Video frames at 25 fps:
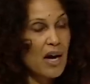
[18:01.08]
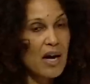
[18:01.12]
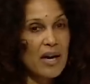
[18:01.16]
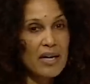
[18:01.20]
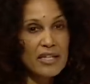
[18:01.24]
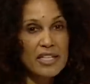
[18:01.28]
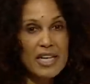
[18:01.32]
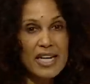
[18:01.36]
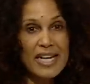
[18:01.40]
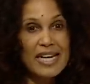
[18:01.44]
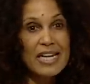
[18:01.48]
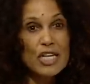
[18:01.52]

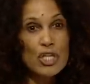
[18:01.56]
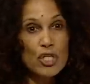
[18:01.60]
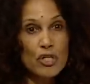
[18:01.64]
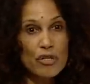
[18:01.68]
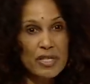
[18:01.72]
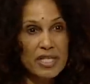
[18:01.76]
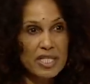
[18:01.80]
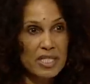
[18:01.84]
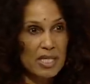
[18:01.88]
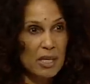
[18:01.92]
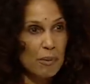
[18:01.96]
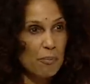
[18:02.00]
an
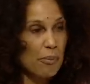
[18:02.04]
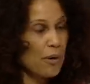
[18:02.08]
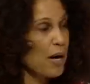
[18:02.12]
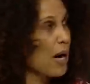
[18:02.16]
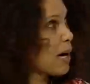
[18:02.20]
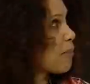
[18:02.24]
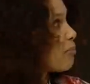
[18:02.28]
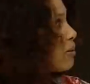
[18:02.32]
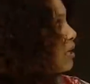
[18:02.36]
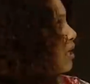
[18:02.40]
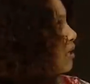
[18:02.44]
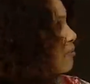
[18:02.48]
increasing
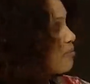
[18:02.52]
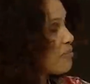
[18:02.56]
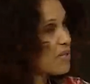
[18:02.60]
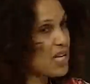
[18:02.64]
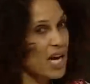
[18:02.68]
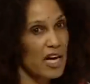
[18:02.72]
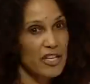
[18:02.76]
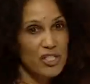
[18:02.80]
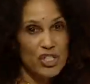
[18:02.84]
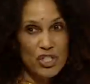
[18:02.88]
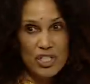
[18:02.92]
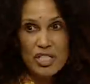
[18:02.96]
problem,
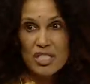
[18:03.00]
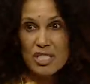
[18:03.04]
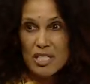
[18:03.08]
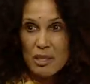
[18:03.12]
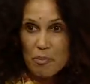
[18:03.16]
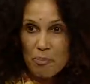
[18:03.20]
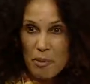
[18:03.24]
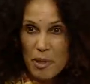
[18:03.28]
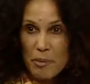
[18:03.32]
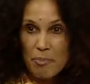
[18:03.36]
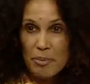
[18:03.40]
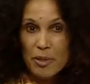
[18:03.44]
not just
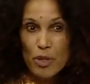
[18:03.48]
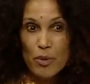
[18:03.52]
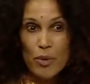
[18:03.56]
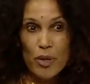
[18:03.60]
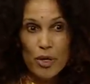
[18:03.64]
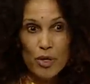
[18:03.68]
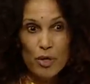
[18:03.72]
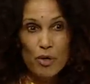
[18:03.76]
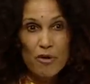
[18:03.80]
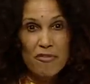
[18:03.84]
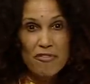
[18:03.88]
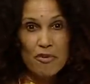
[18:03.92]
in people who
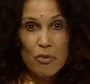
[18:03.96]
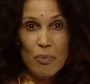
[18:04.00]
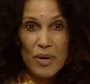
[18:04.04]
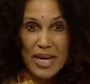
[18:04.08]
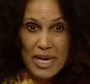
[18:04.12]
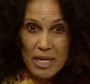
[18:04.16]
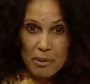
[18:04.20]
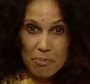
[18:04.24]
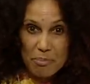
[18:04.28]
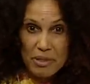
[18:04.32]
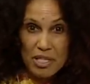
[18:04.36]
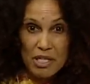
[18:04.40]
are
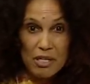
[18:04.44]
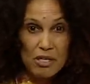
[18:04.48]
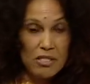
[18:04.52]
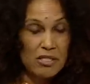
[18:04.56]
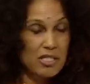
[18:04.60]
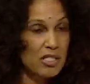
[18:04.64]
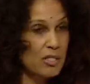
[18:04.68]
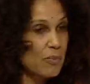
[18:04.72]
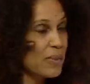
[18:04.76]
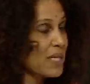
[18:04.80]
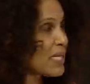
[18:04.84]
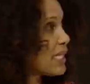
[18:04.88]
overweight, but also